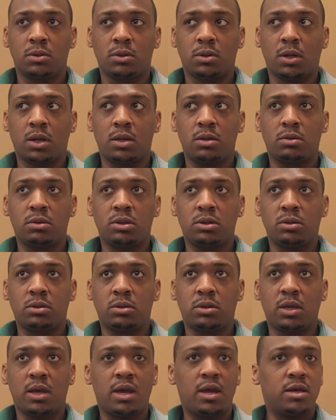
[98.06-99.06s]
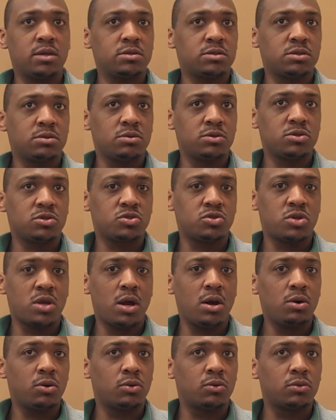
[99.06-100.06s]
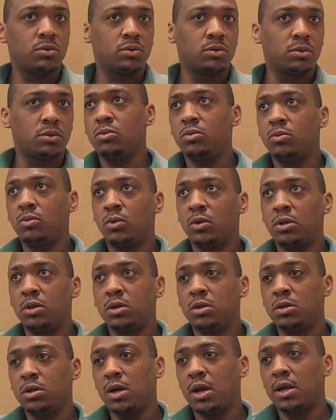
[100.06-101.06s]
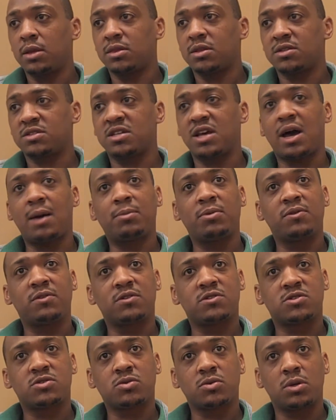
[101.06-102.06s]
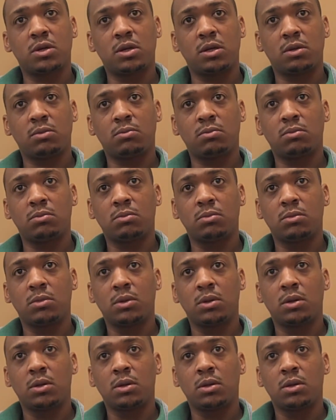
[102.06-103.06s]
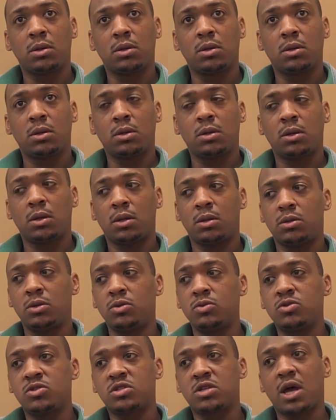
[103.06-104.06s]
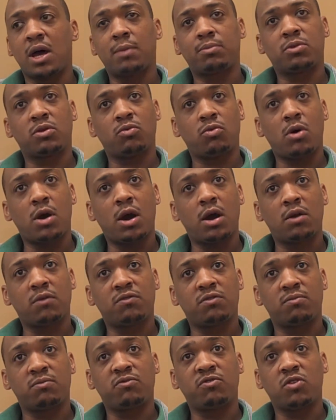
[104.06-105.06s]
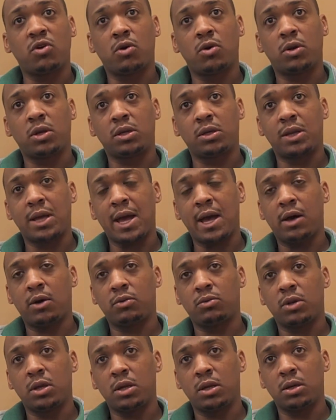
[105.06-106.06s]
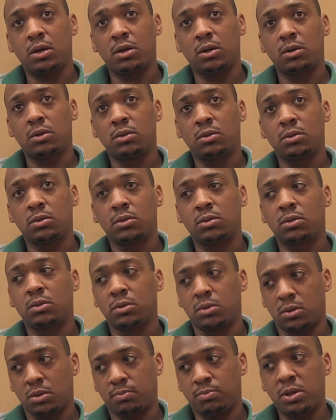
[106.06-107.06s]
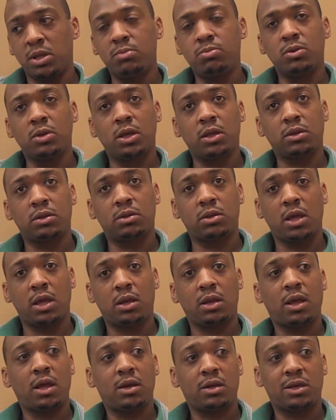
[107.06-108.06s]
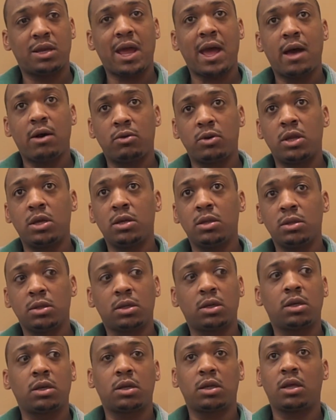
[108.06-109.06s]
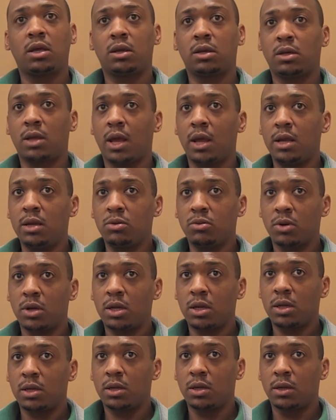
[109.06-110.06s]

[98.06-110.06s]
And the answer is no. When you're at the top of the stream and you stop the water from flowing downhill, the people at downhill are going to get angry.